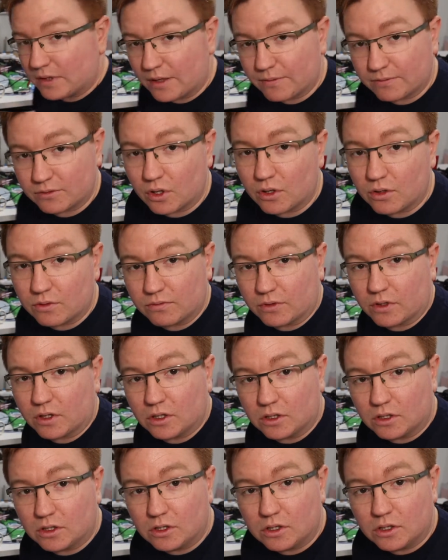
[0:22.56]
left
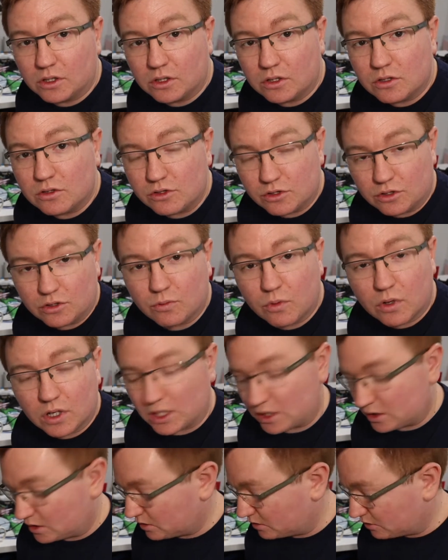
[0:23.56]
over. Do you
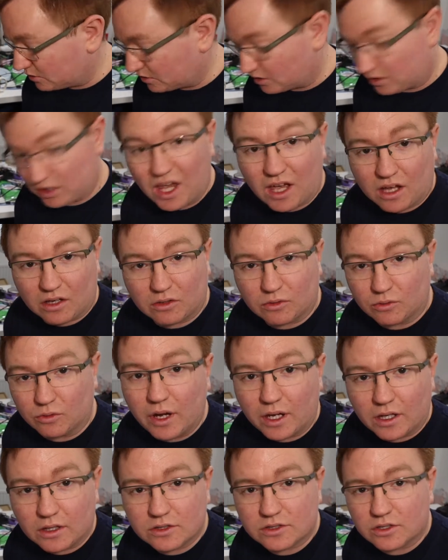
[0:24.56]
want it?" And I was like, "Yeah,
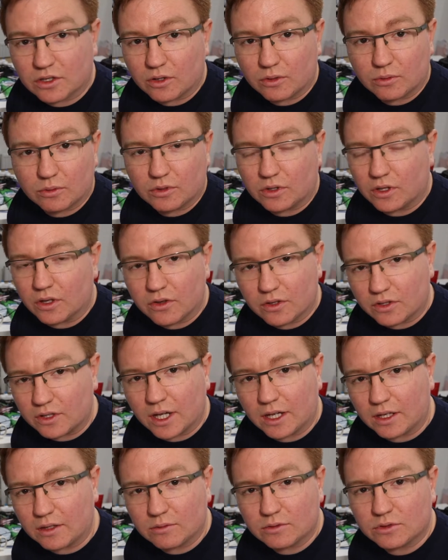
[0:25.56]
great." So the other
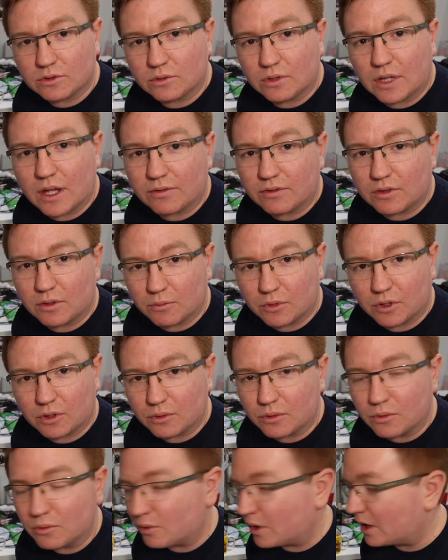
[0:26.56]
day it was all left in my
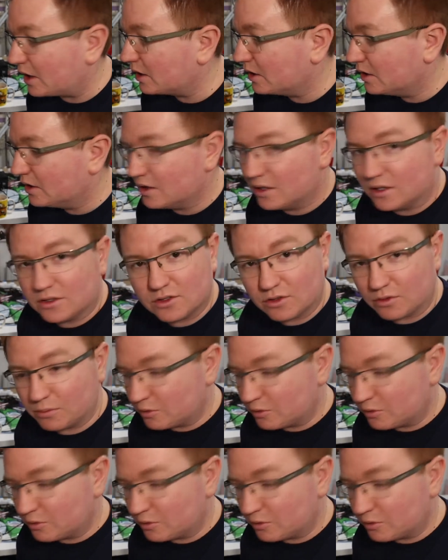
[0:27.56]
hallway, so I